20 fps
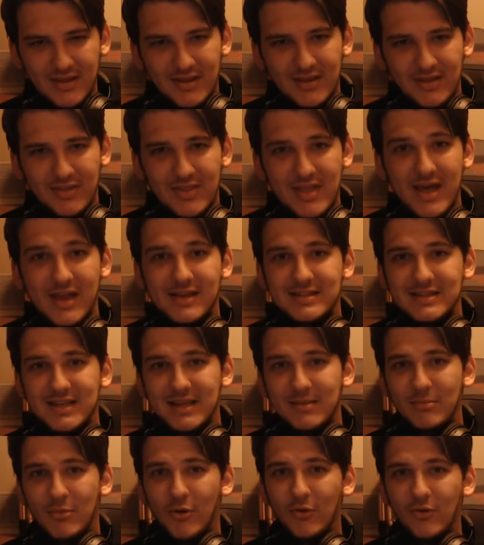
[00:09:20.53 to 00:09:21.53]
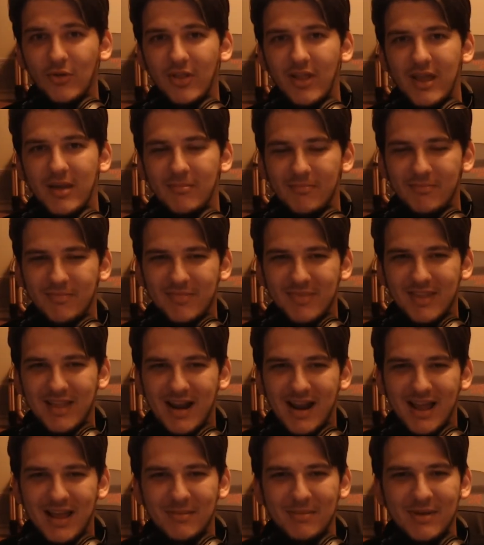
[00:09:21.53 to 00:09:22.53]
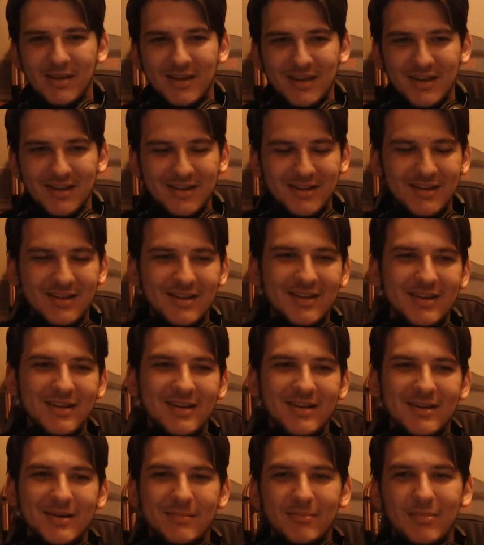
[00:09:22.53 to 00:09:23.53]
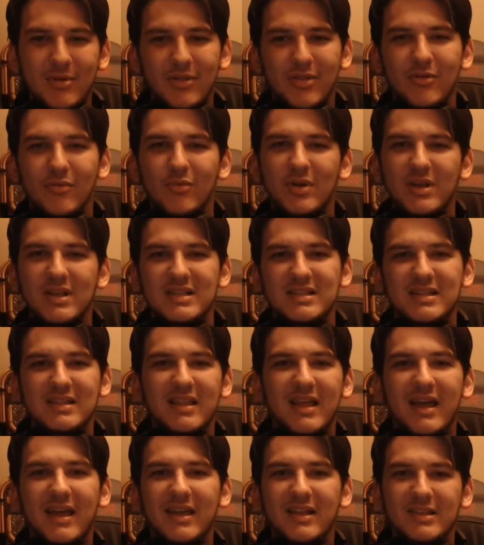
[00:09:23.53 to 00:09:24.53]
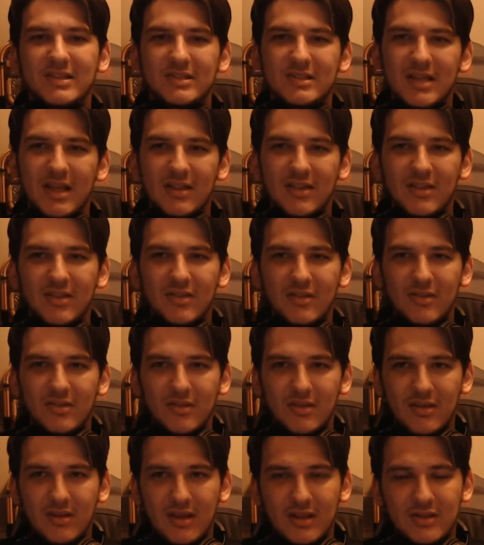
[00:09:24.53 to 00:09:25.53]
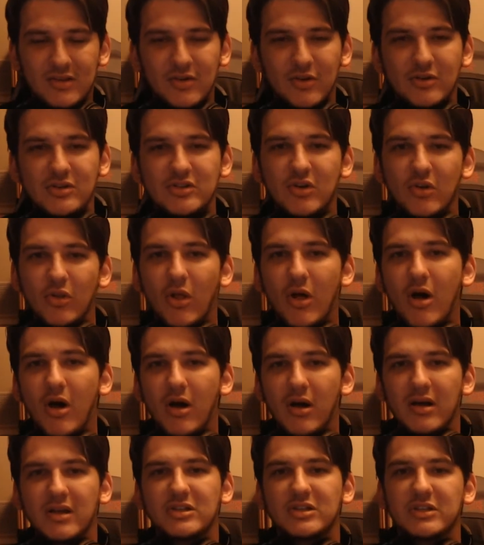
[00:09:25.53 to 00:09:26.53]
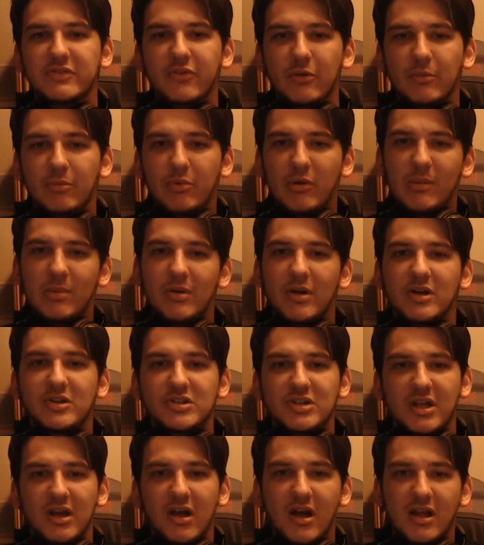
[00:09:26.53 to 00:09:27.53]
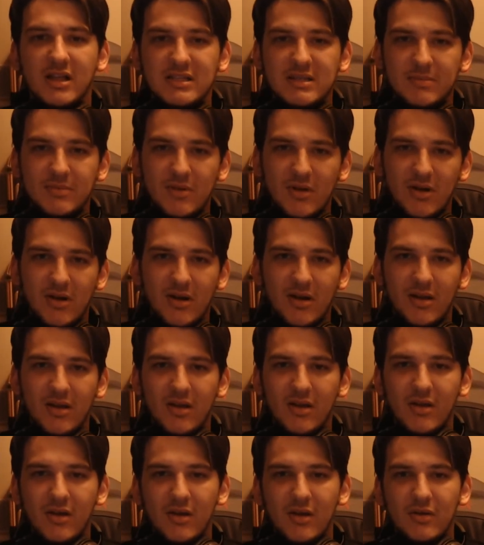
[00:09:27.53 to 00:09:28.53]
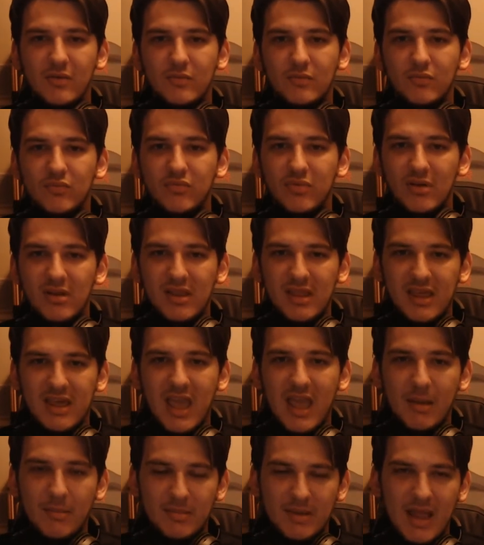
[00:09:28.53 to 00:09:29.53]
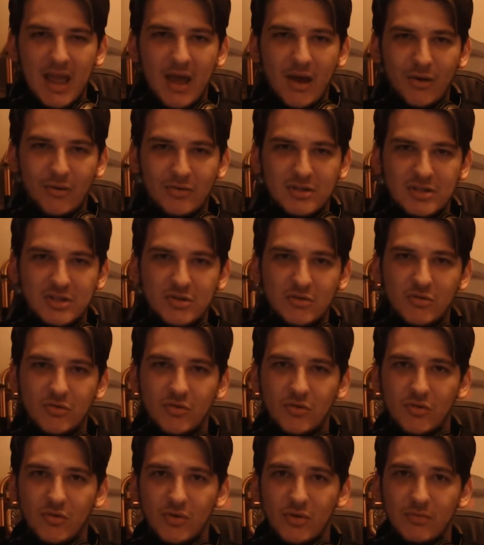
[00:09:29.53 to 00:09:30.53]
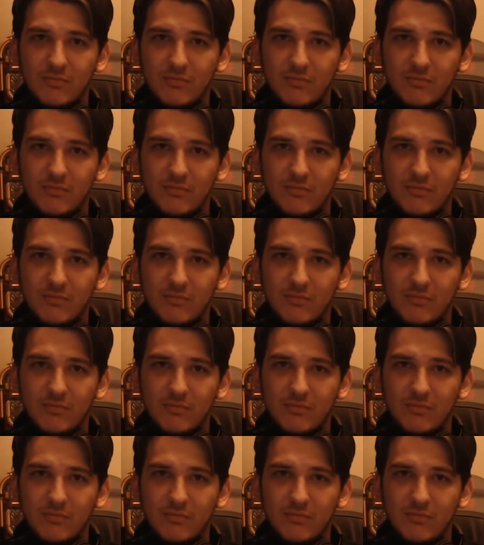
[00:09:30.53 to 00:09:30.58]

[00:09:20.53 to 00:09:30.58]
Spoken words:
That is a bold claim that I am making. But the reason that it took so long just for pre-production and concept art really came down to